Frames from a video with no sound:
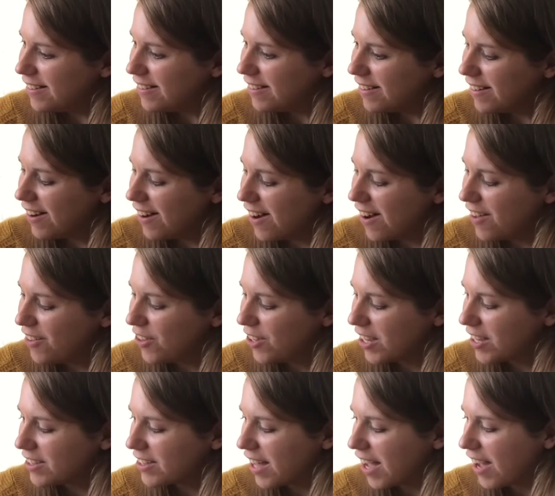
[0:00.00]
Oh, look
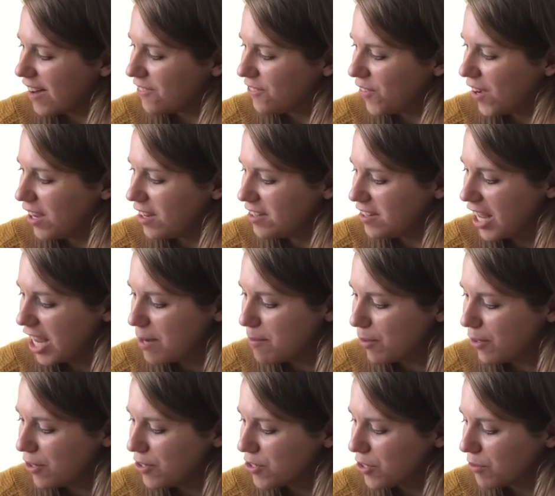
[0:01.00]
at that. Fun
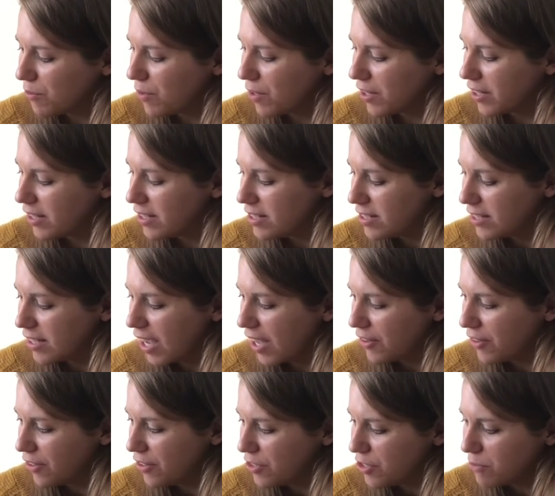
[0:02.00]
neighbors are working
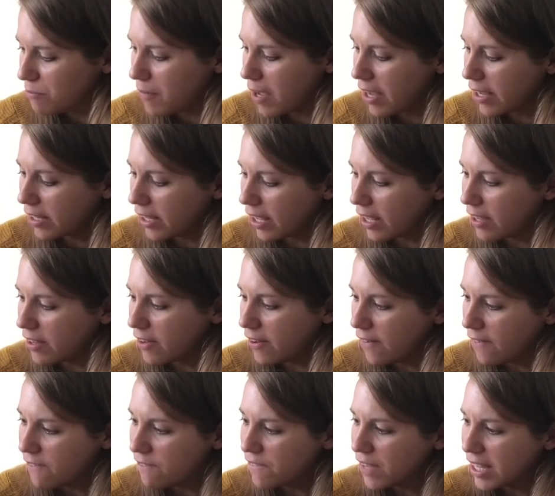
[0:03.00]
together to make a
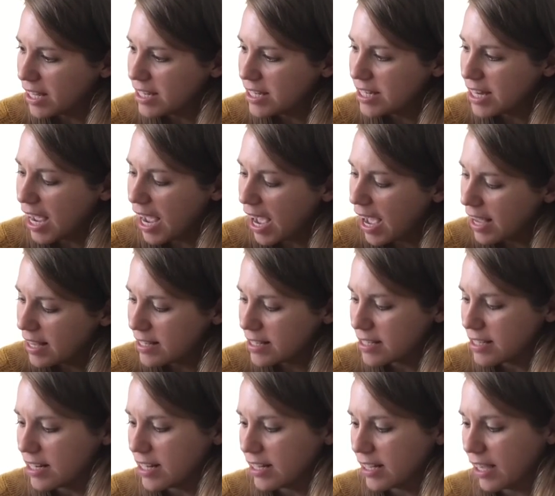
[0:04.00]

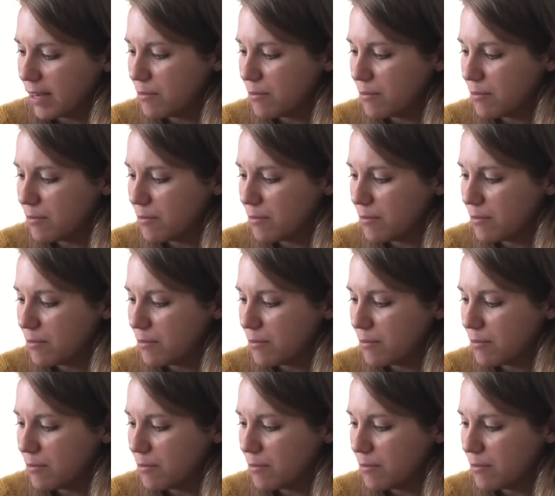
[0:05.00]
fantastic,